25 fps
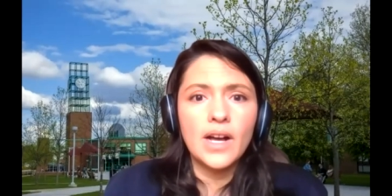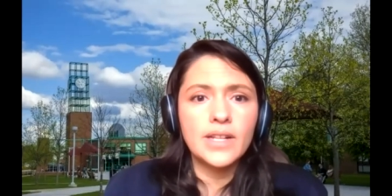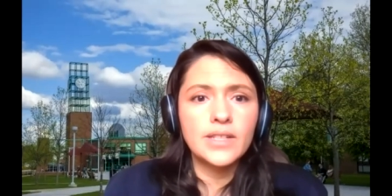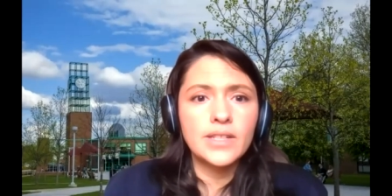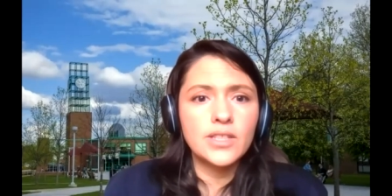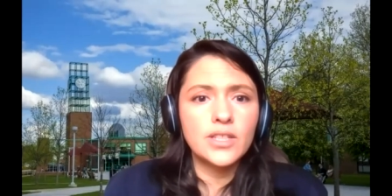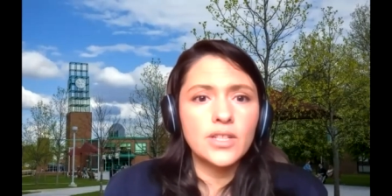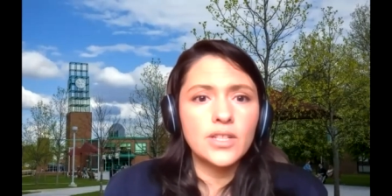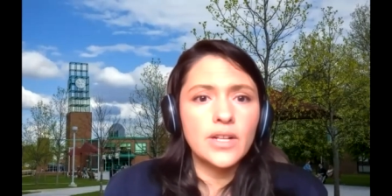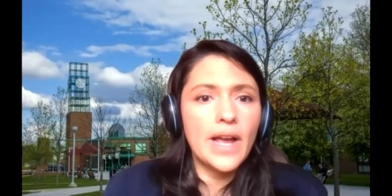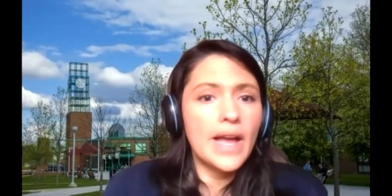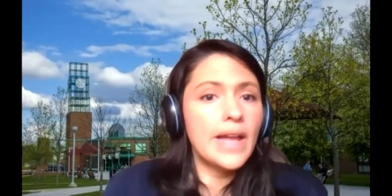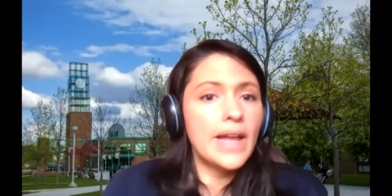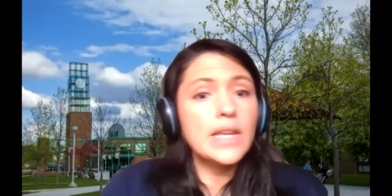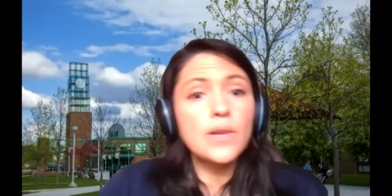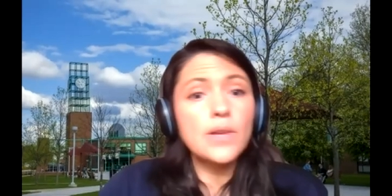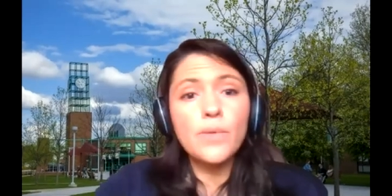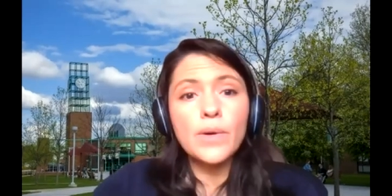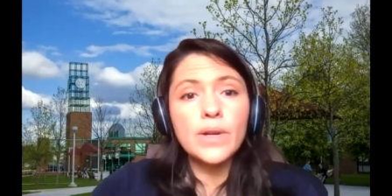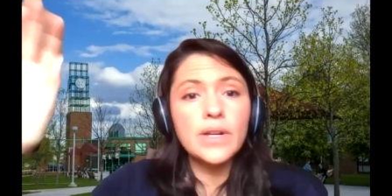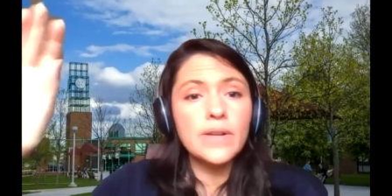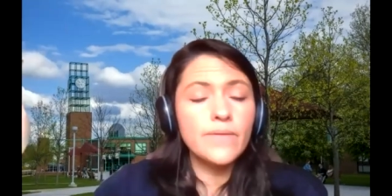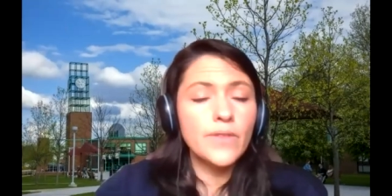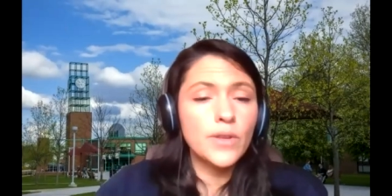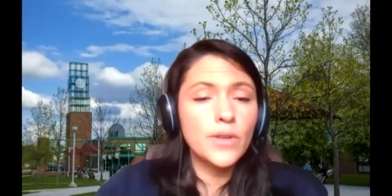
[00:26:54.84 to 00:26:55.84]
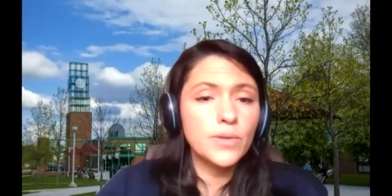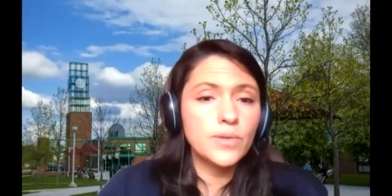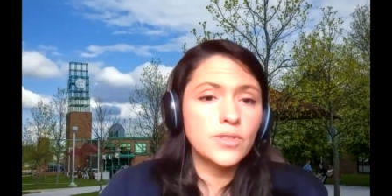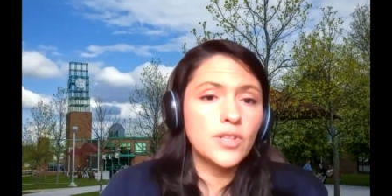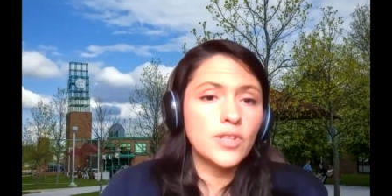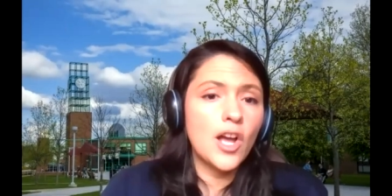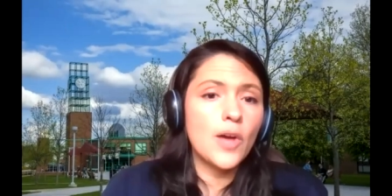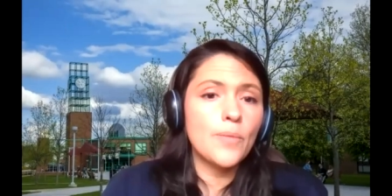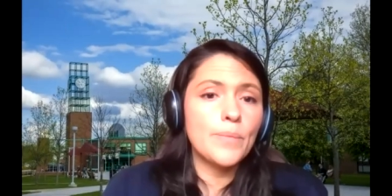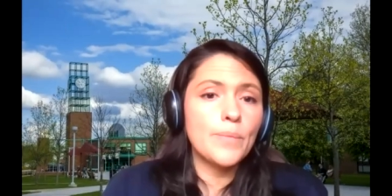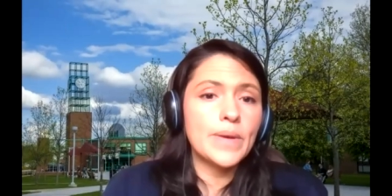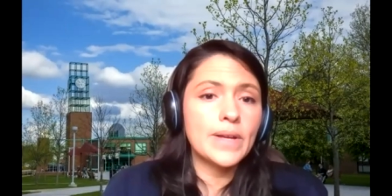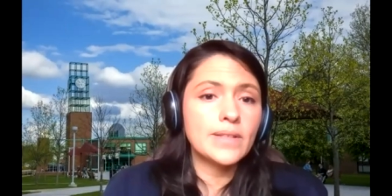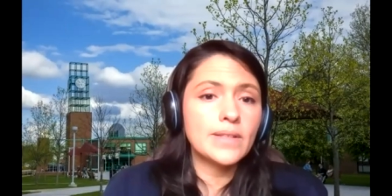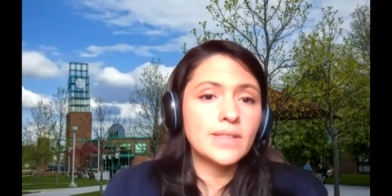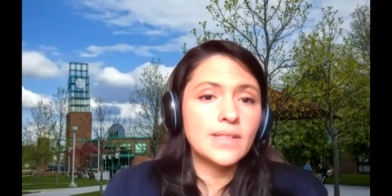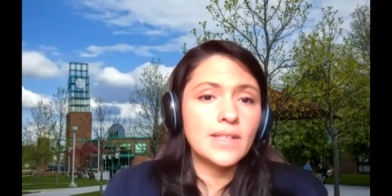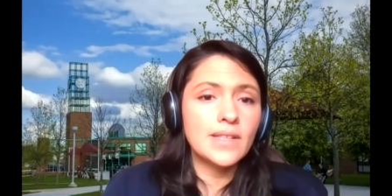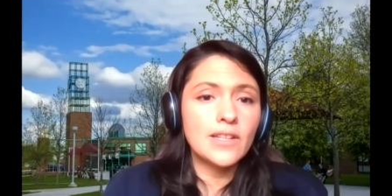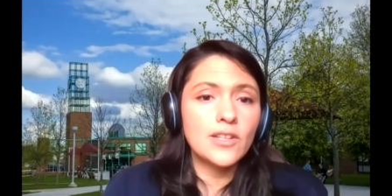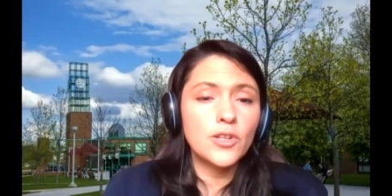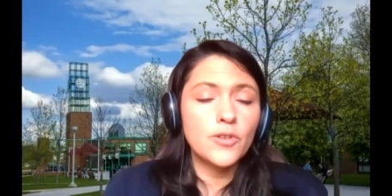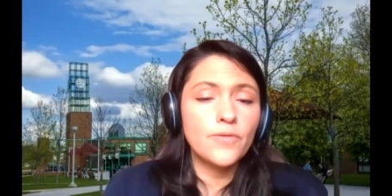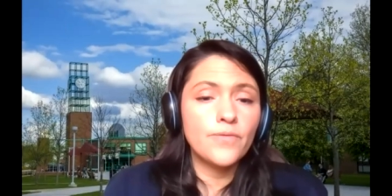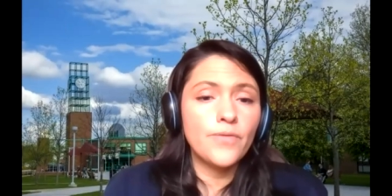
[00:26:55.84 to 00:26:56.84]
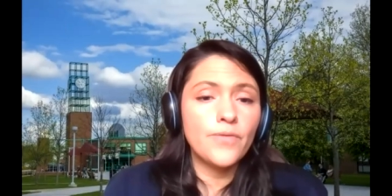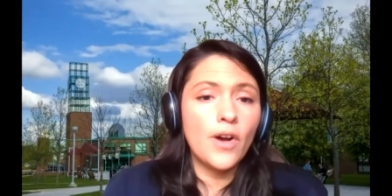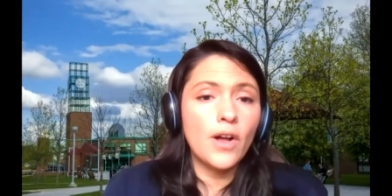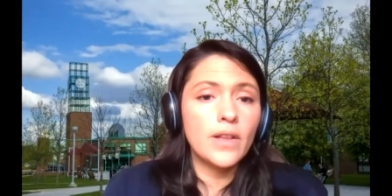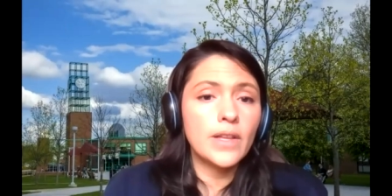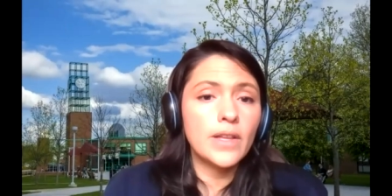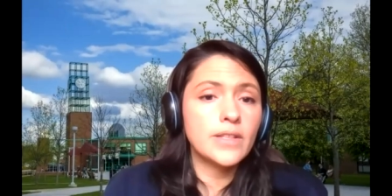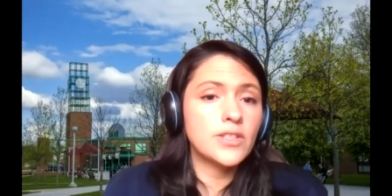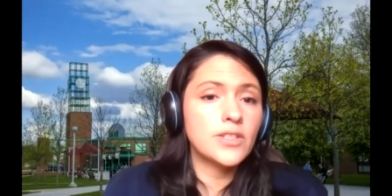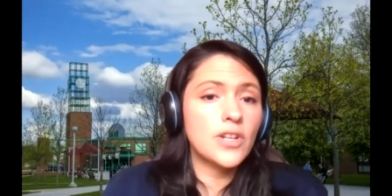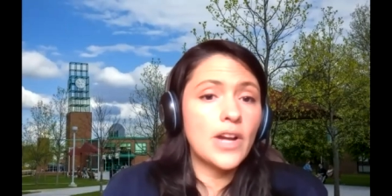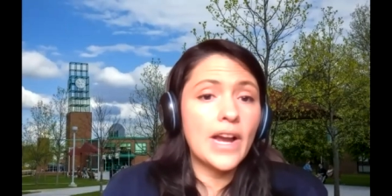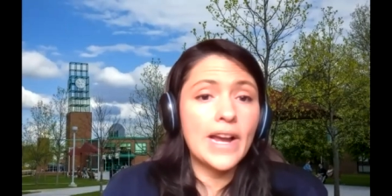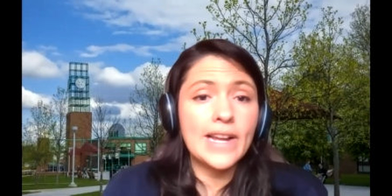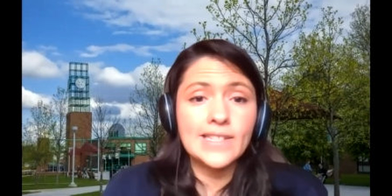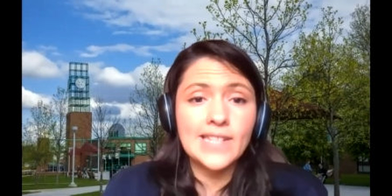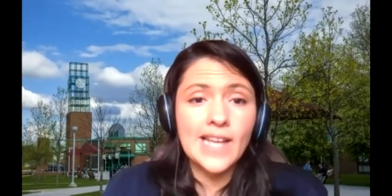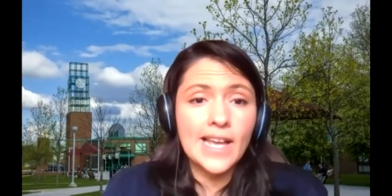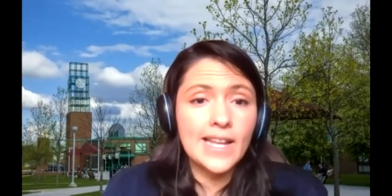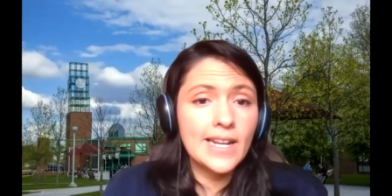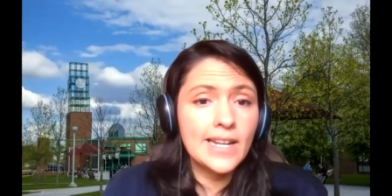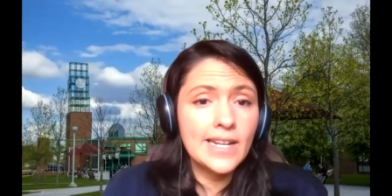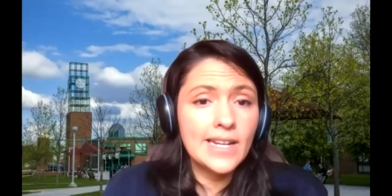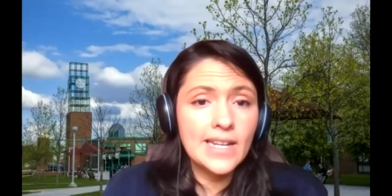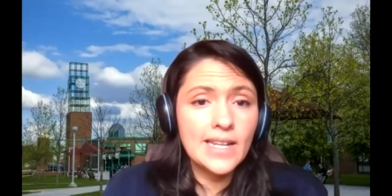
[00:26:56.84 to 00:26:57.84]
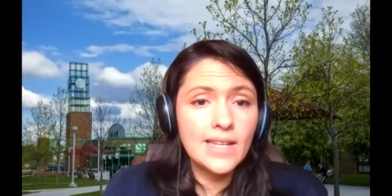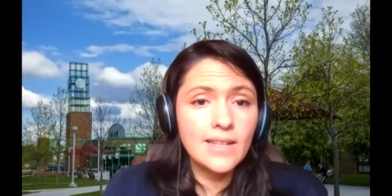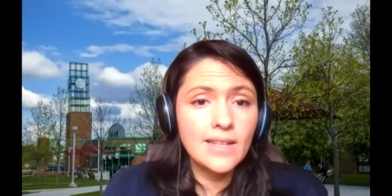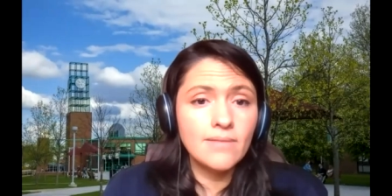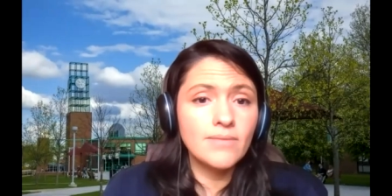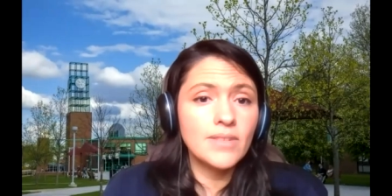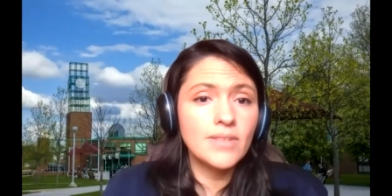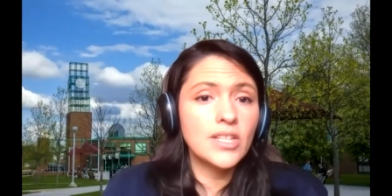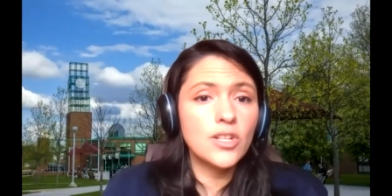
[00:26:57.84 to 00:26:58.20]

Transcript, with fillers: under any one of those topics. It could fall under identity.